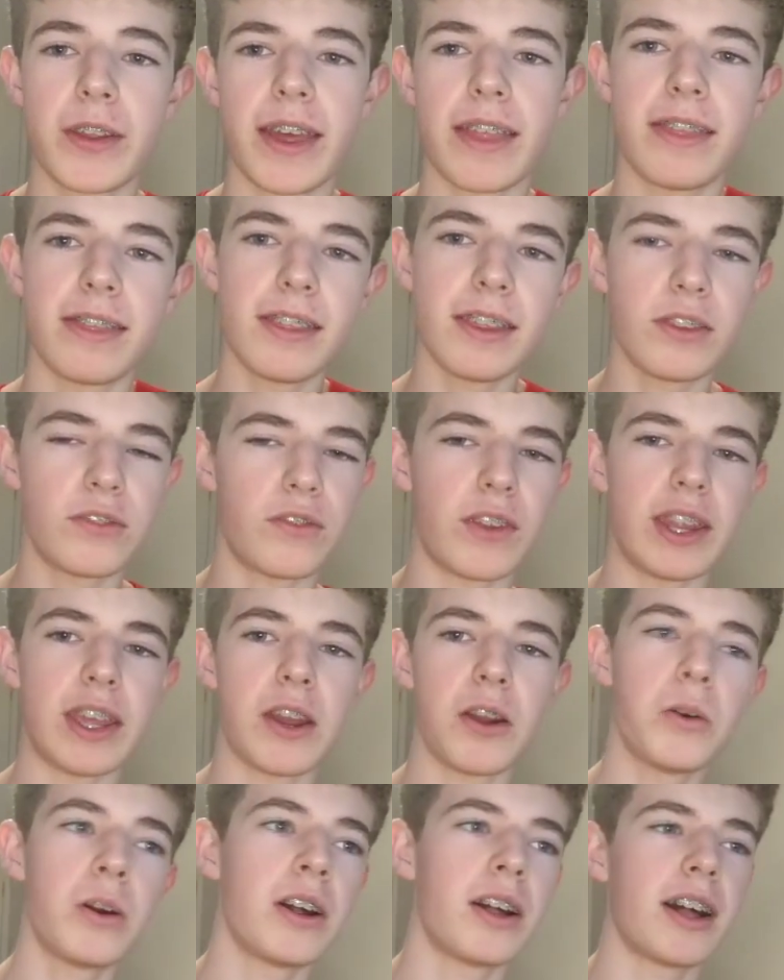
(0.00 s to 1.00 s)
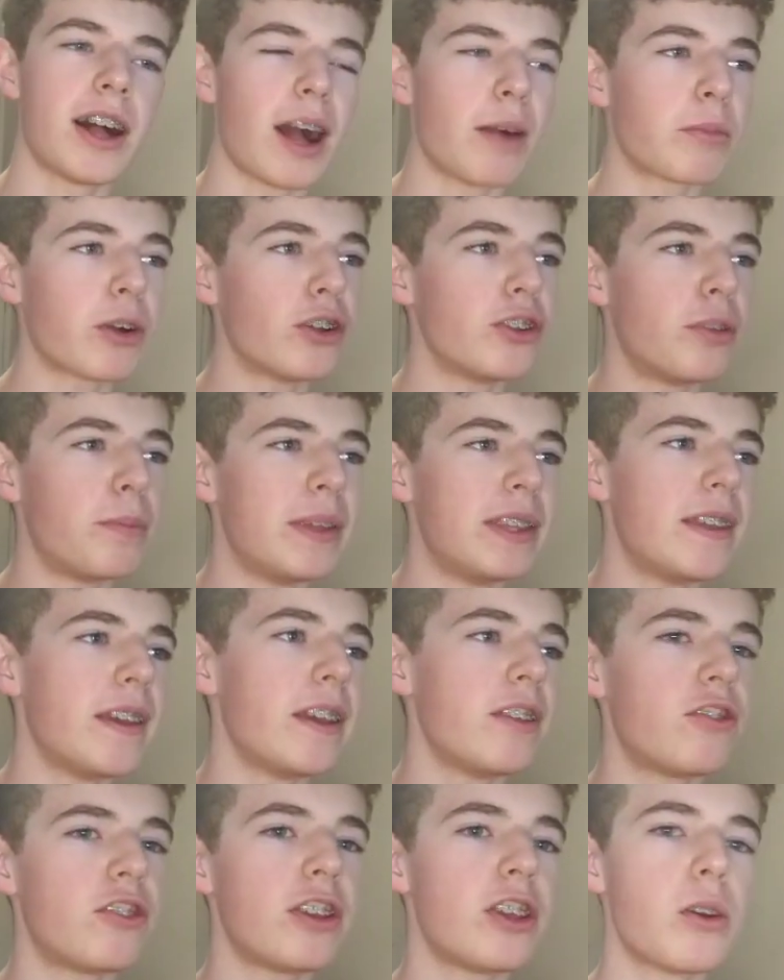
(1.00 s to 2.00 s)
In this video, I'm going to be
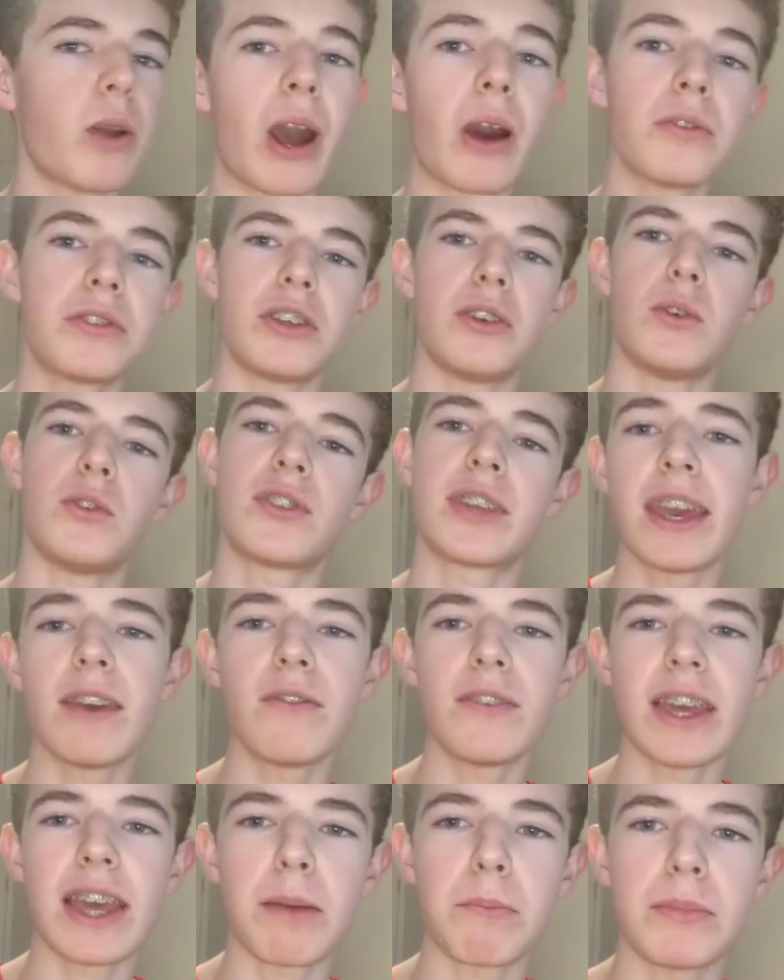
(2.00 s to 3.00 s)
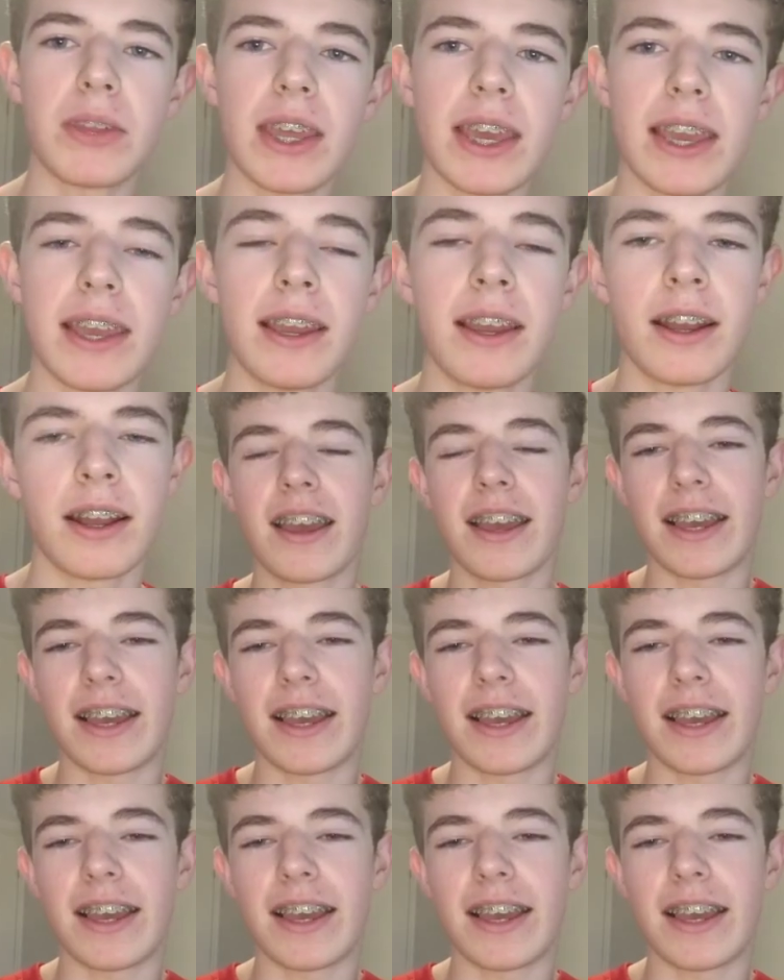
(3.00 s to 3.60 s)
teaching you how to use KivyMD.